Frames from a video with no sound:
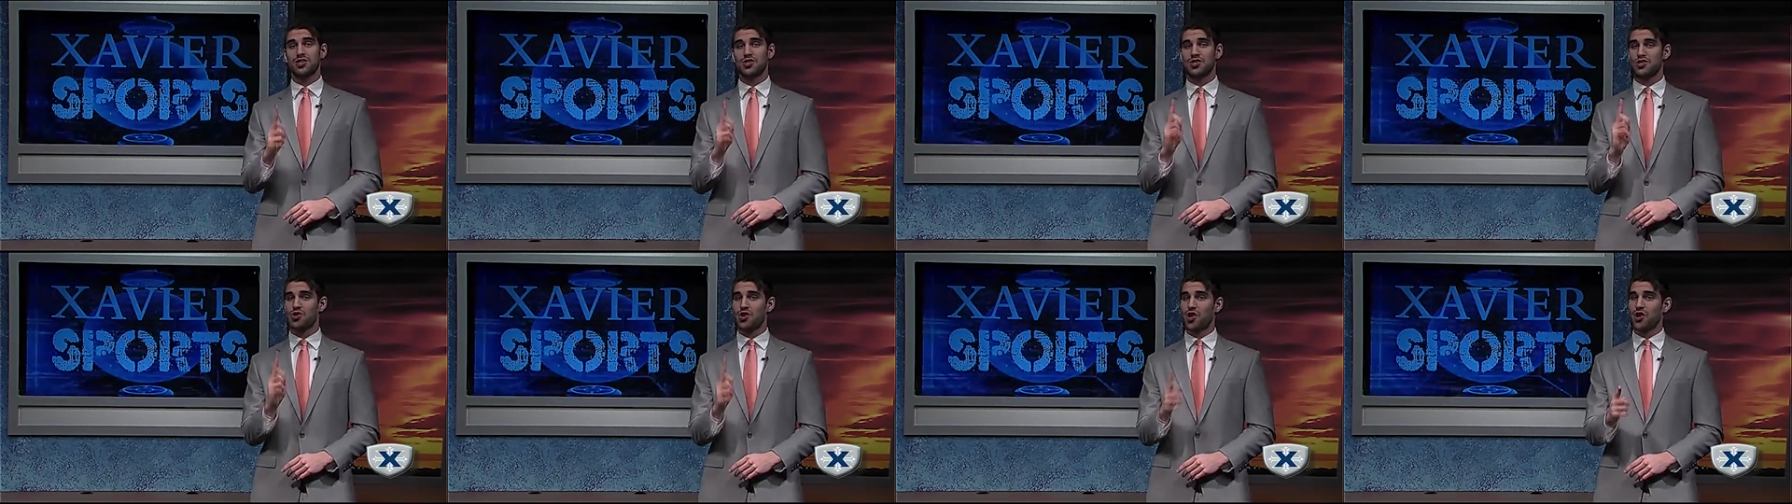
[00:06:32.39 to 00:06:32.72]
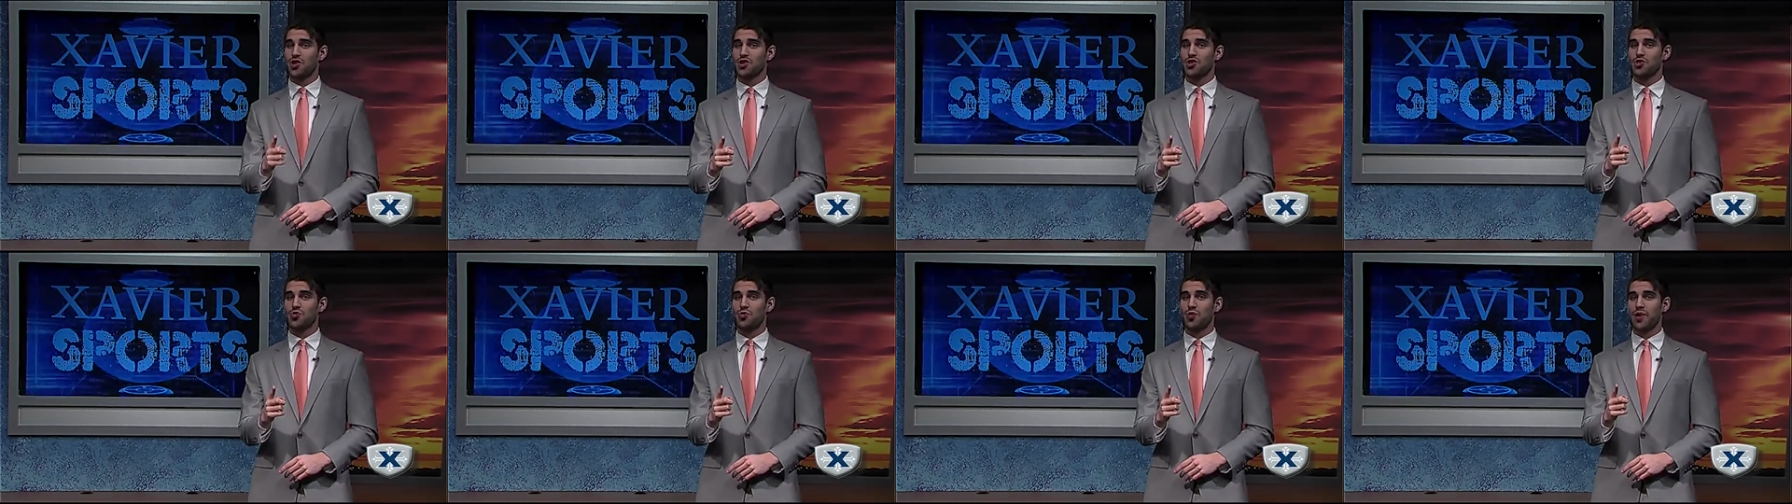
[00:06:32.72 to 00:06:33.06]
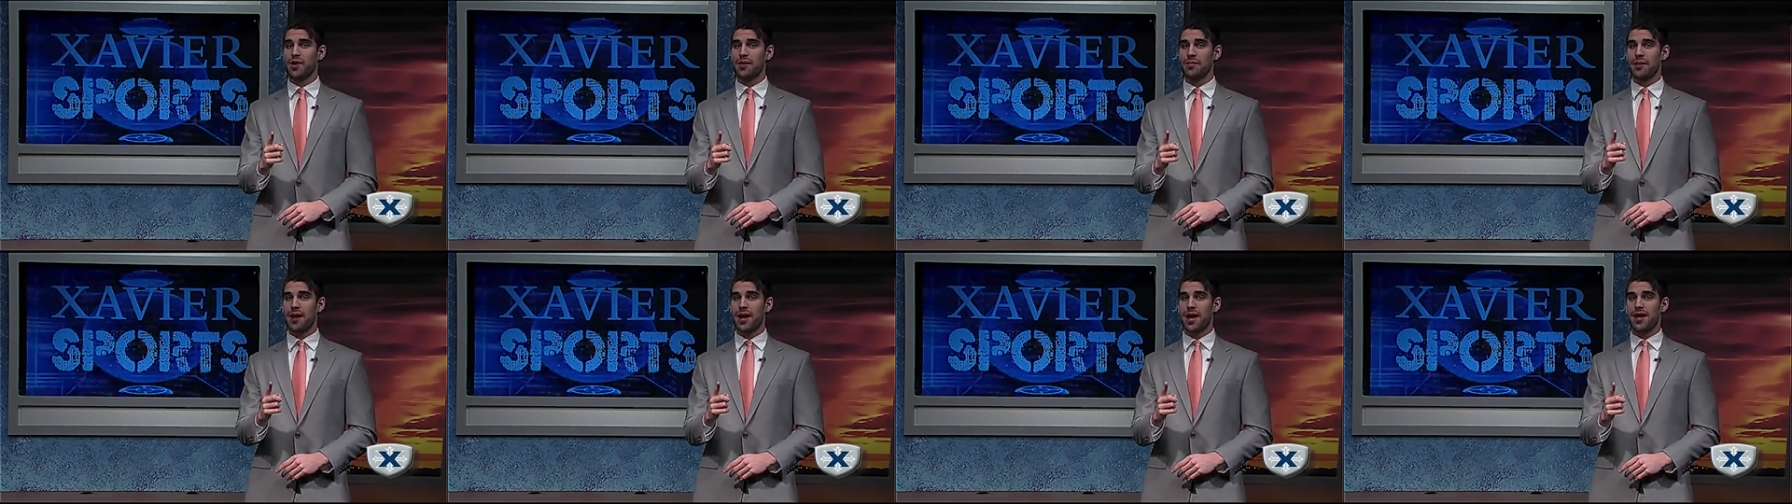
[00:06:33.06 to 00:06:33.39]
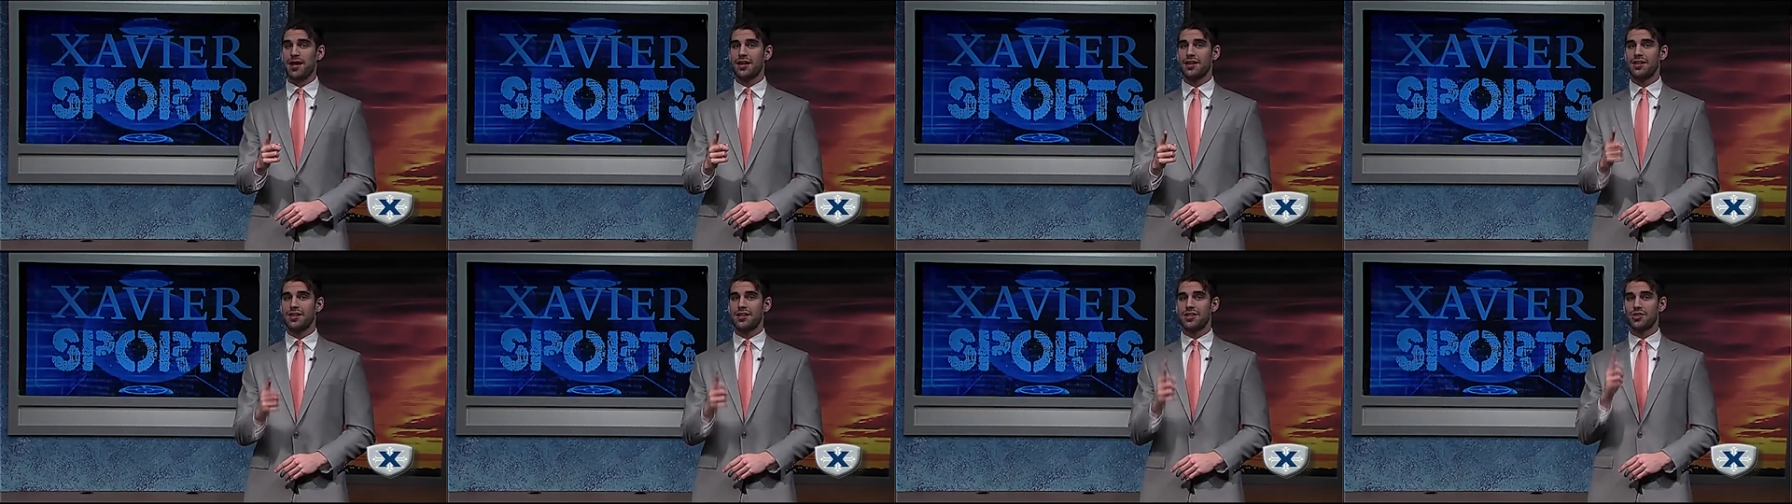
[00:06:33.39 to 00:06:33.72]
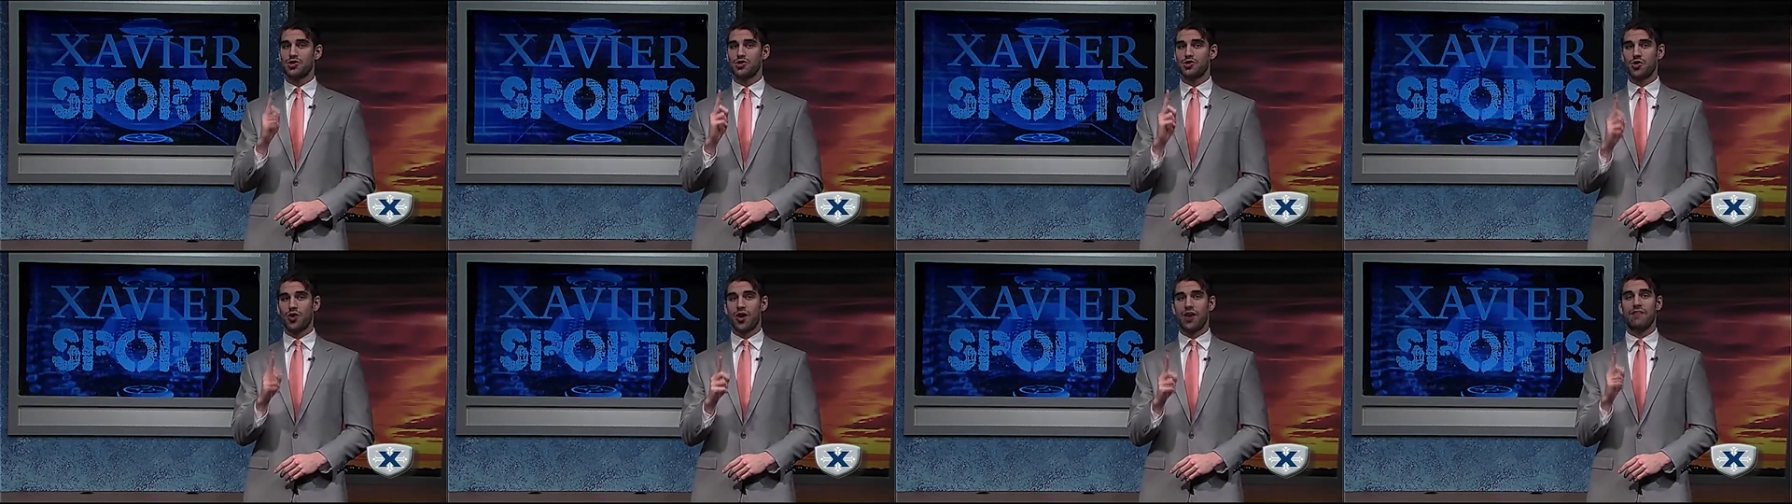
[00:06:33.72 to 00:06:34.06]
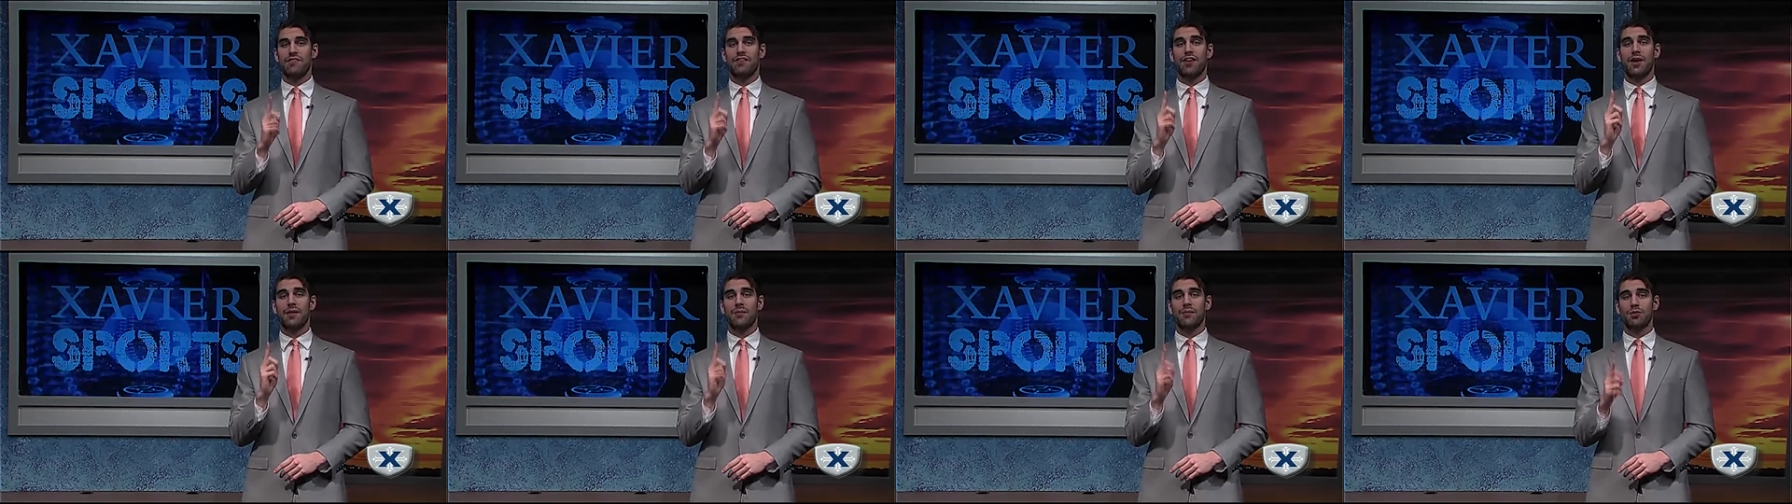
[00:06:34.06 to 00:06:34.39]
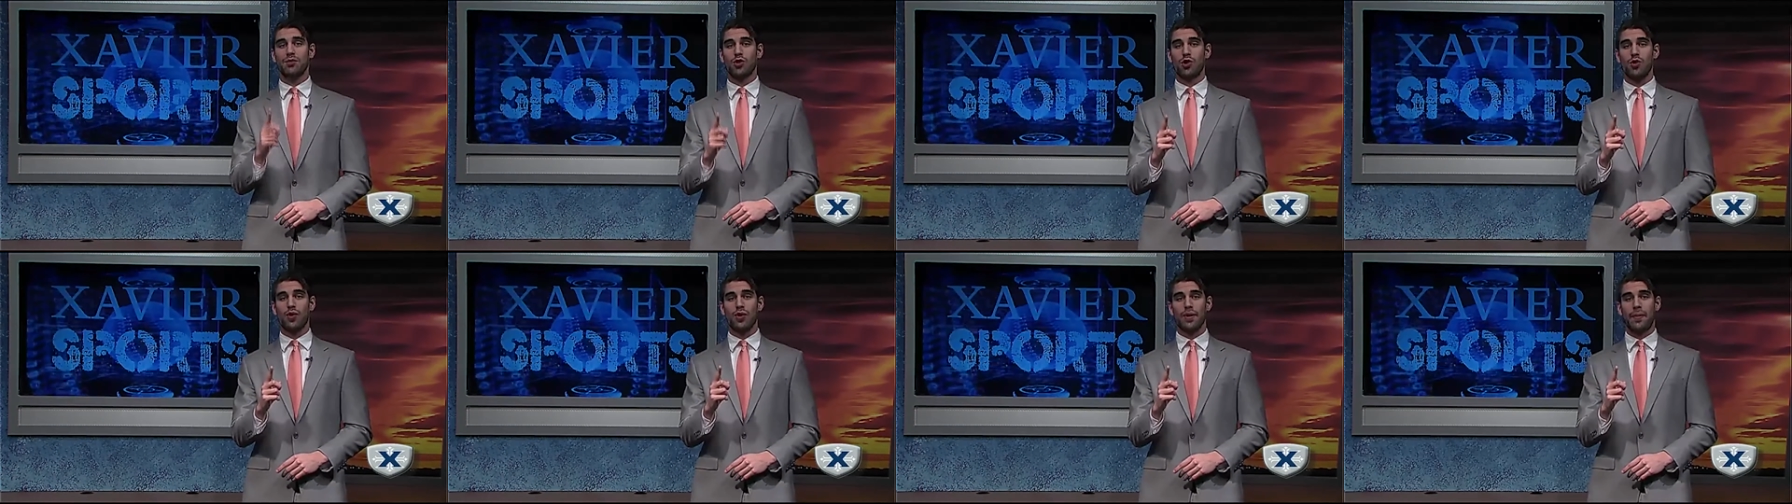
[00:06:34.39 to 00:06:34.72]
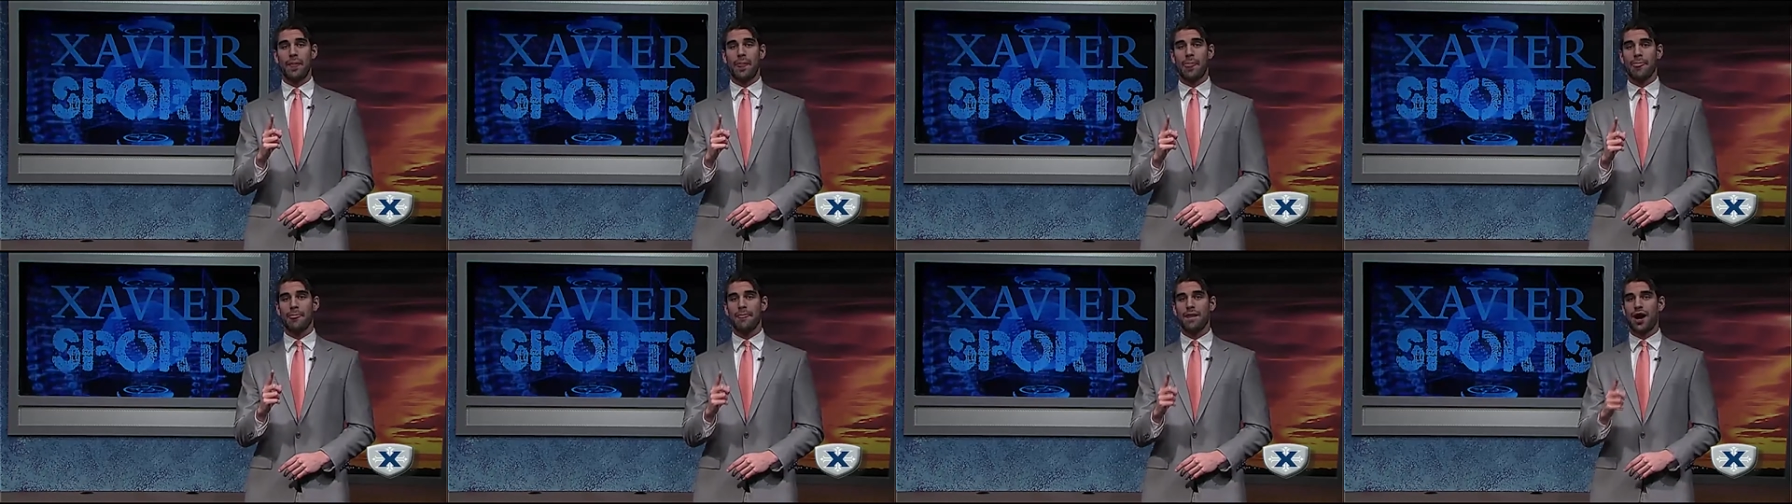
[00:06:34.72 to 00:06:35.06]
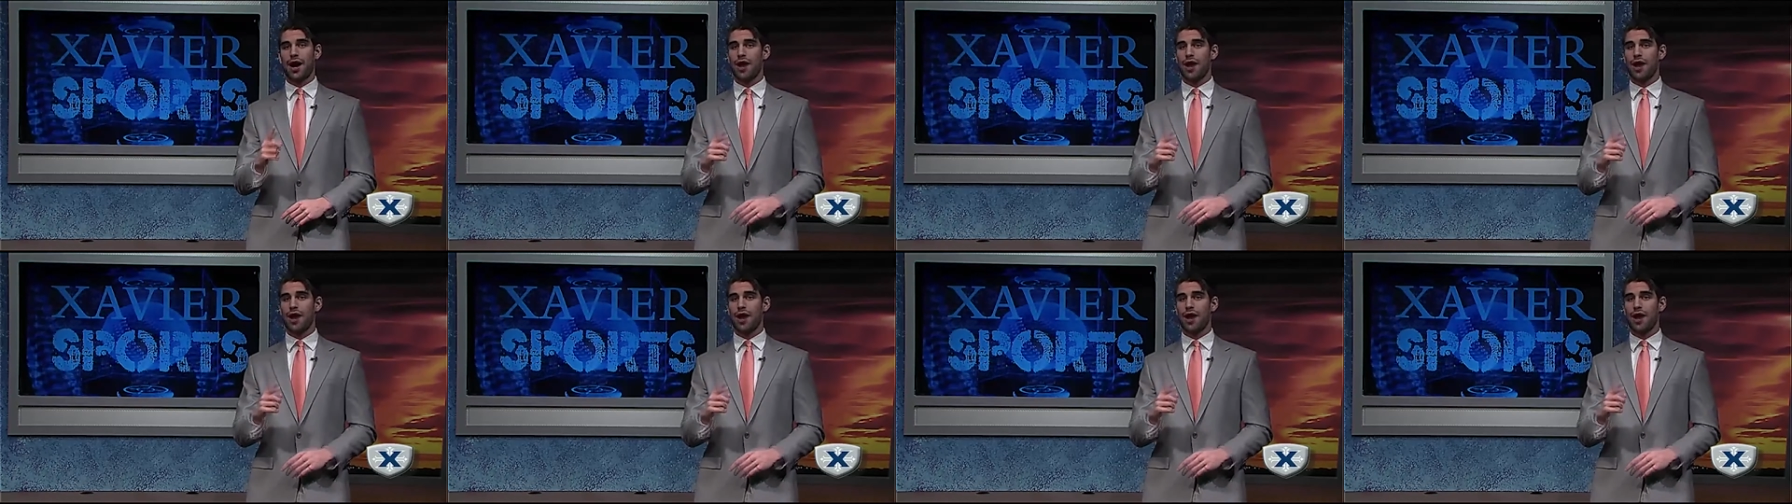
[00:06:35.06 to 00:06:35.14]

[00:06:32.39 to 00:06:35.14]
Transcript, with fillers: to star swingman Trevon Bluiett.